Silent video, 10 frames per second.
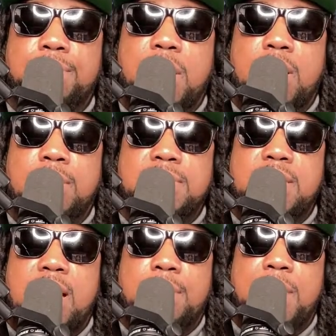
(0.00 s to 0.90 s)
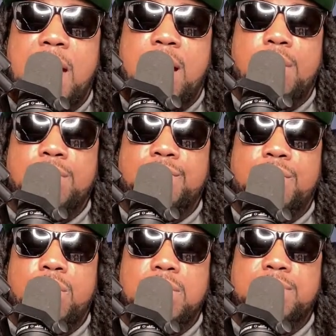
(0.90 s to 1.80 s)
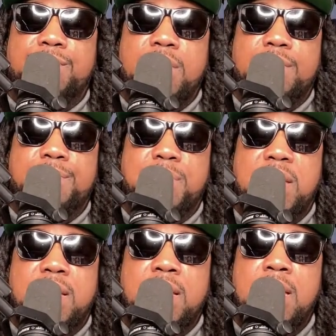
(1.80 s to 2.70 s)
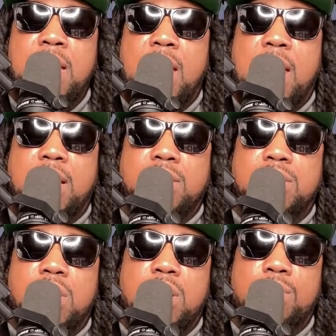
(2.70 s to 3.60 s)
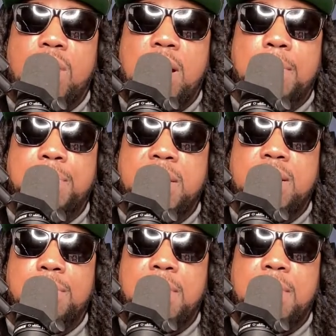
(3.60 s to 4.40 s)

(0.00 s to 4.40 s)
bomb Sam Howell for his fifth pick and a third round pick.